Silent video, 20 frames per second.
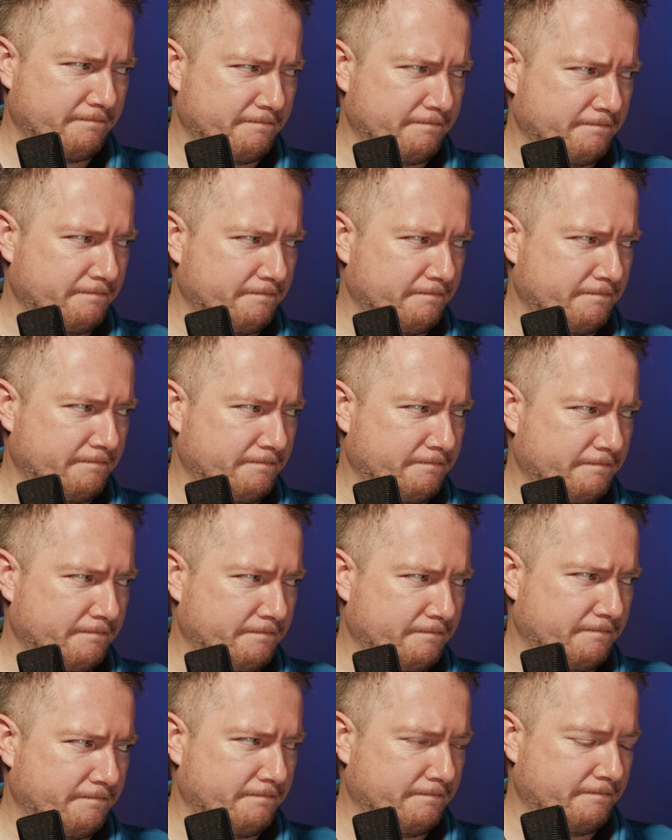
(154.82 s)

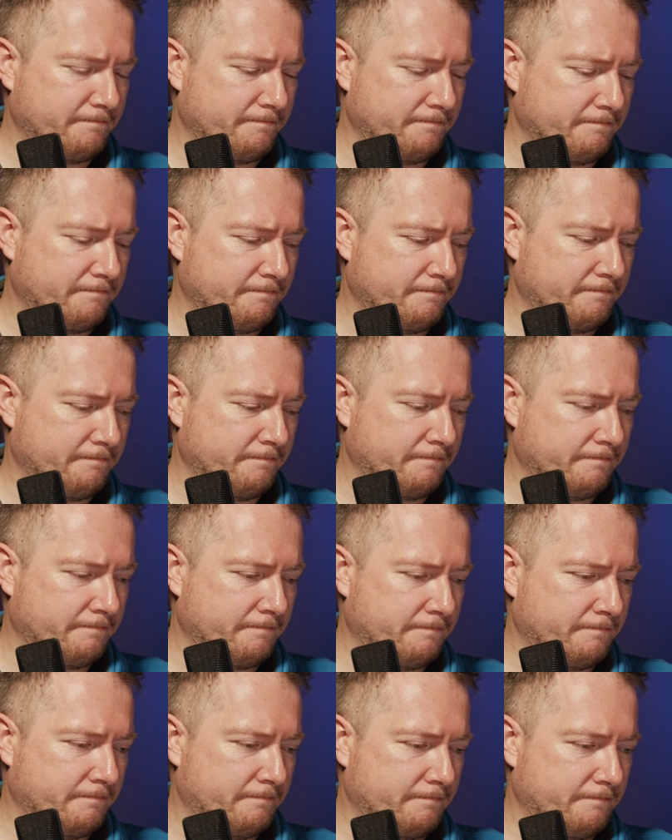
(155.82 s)

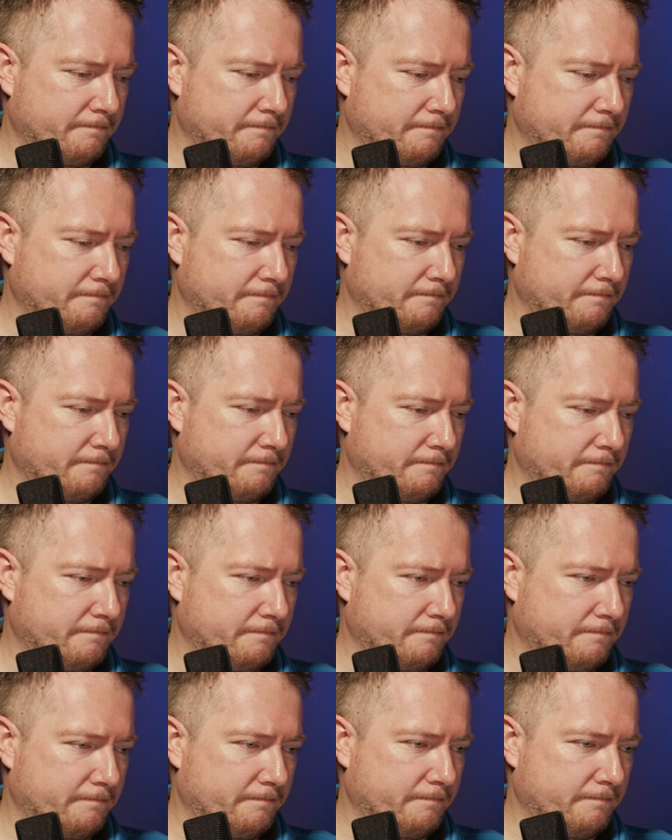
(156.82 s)

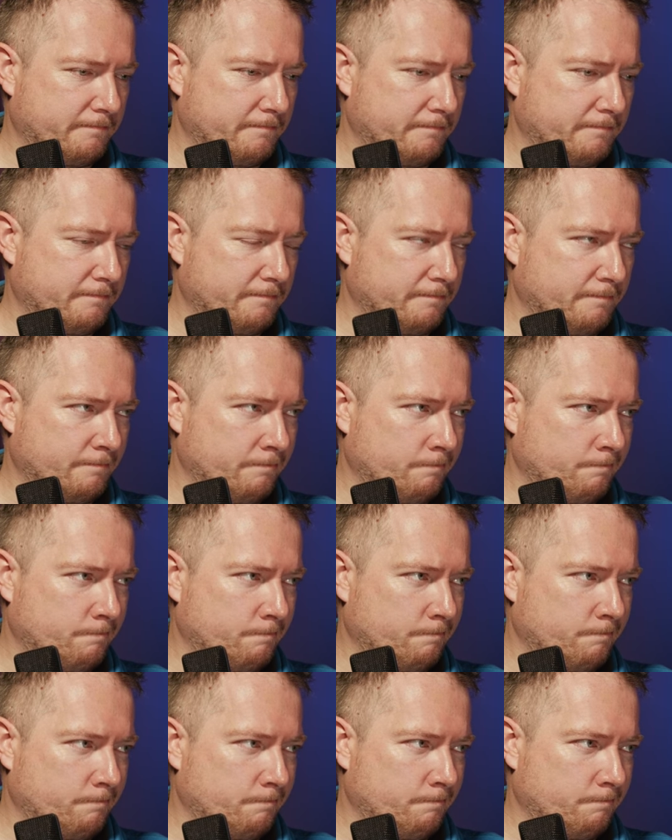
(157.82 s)

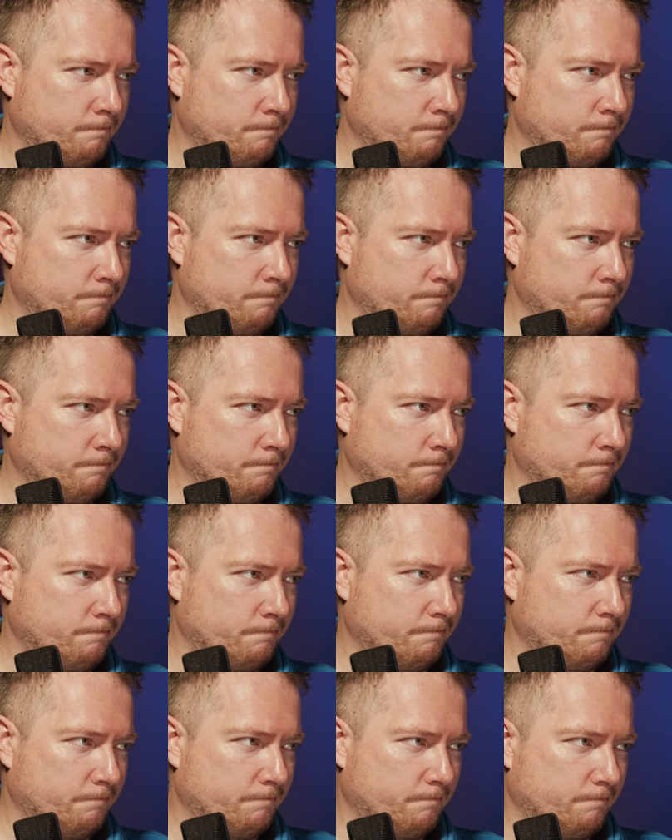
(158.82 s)

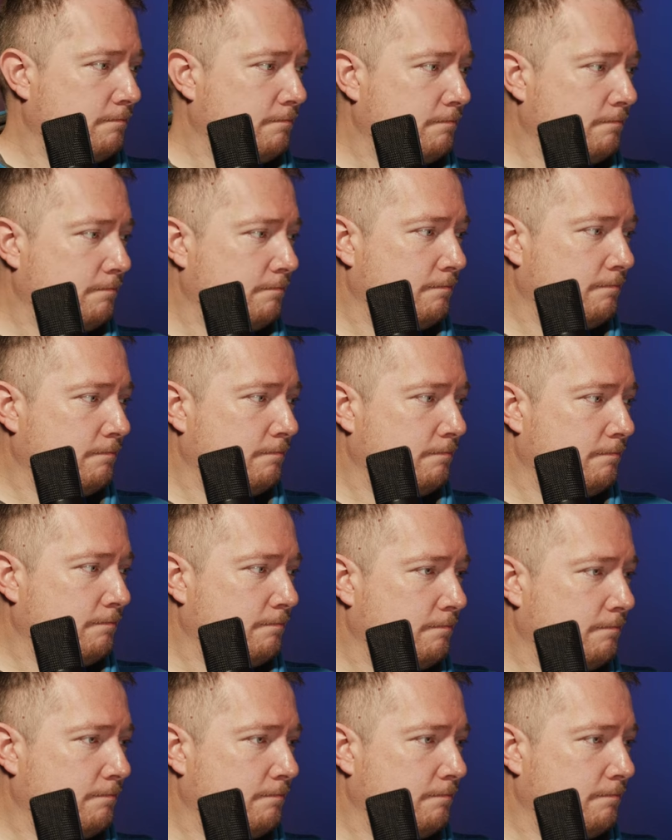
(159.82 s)
No one is speaking in this clip.